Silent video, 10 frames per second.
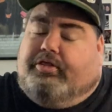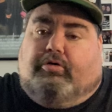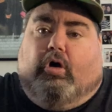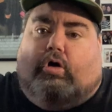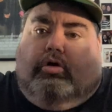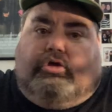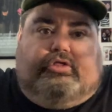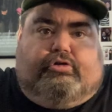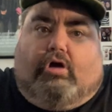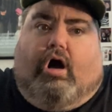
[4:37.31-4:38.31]
They're
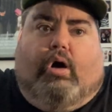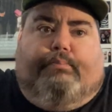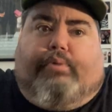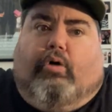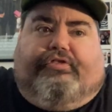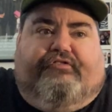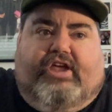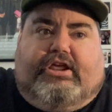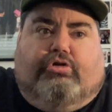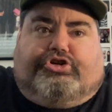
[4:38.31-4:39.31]
all both
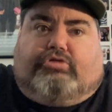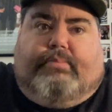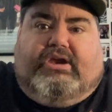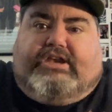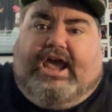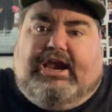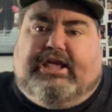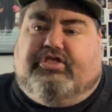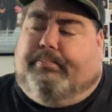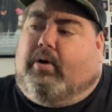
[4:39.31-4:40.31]
video streaming
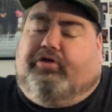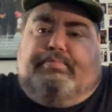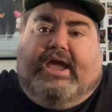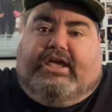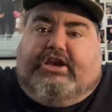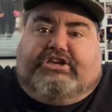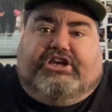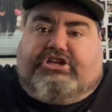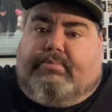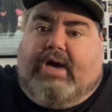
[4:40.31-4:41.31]
daily. They're both making a
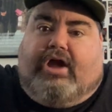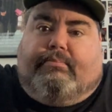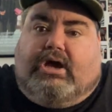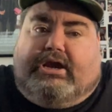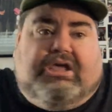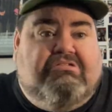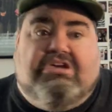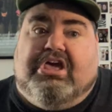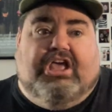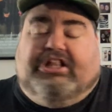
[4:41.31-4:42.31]
decent amount of money.
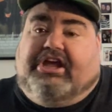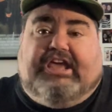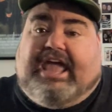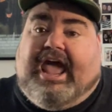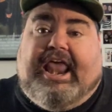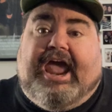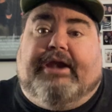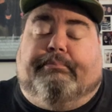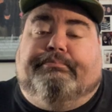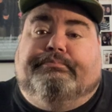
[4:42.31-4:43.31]
So you can't hate
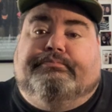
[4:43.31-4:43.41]
them.